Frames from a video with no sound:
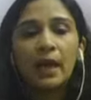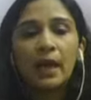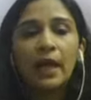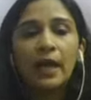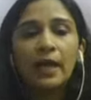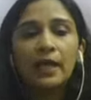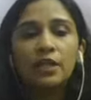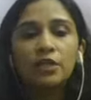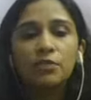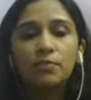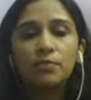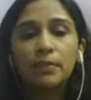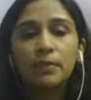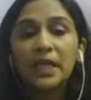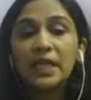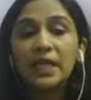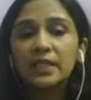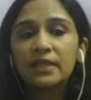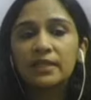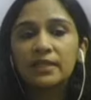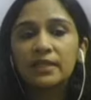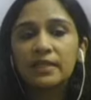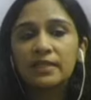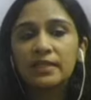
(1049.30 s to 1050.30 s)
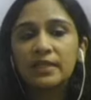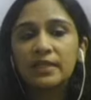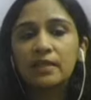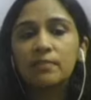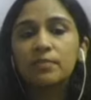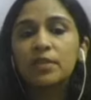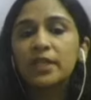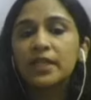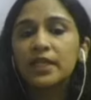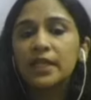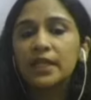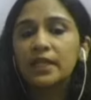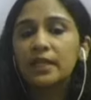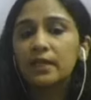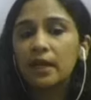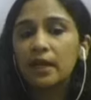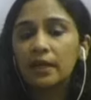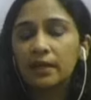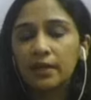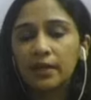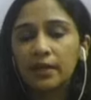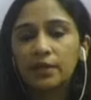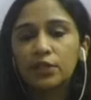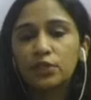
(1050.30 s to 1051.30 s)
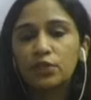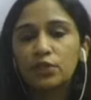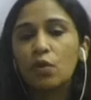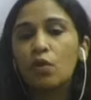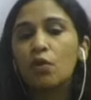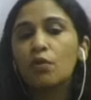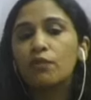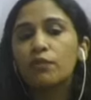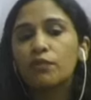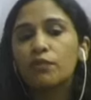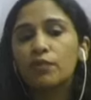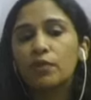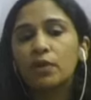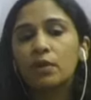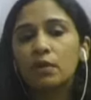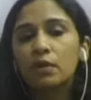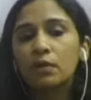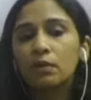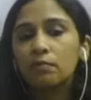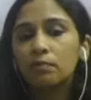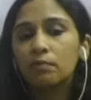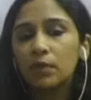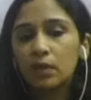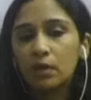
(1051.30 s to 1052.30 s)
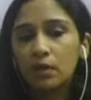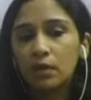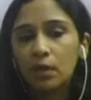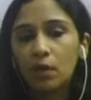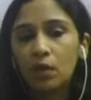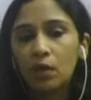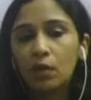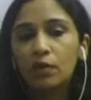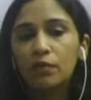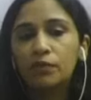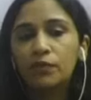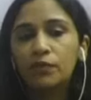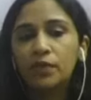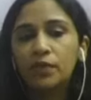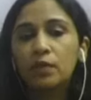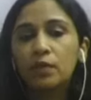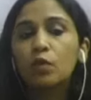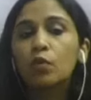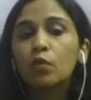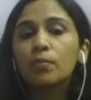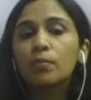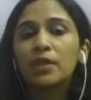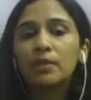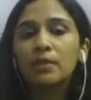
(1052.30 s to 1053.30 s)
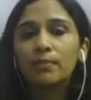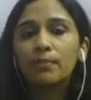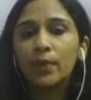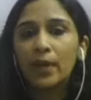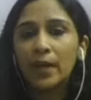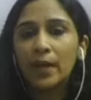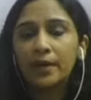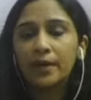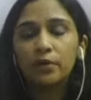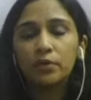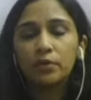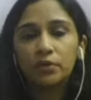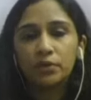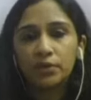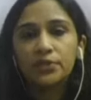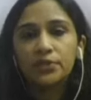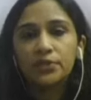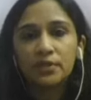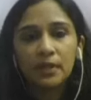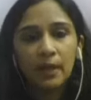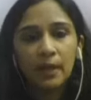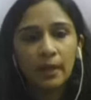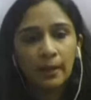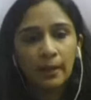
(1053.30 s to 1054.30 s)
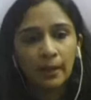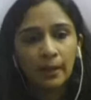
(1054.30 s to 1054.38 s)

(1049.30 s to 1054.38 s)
and meet the sustainability targets of all of the global brand owners.